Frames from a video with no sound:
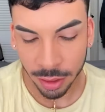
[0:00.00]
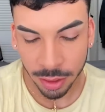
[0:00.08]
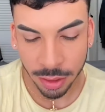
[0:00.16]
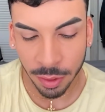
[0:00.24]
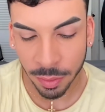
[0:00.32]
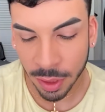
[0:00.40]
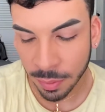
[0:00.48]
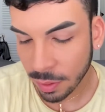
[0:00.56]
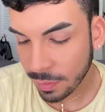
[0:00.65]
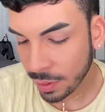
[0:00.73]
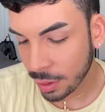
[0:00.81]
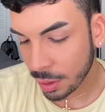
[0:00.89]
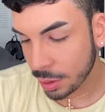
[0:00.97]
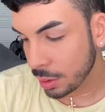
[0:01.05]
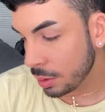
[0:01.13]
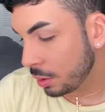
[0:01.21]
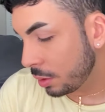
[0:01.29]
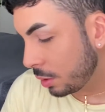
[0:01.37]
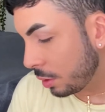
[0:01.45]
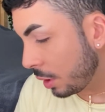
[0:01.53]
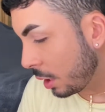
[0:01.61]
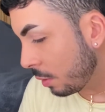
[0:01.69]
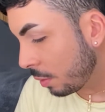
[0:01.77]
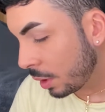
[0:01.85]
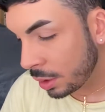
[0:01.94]
So we're done with the foundation. So now
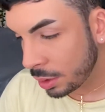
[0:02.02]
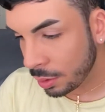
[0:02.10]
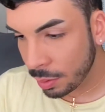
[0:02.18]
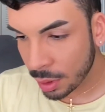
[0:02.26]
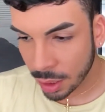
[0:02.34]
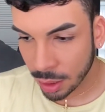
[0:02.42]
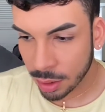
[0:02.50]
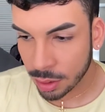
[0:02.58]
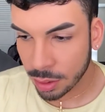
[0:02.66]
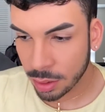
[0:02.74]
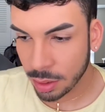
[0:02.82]
what I do next,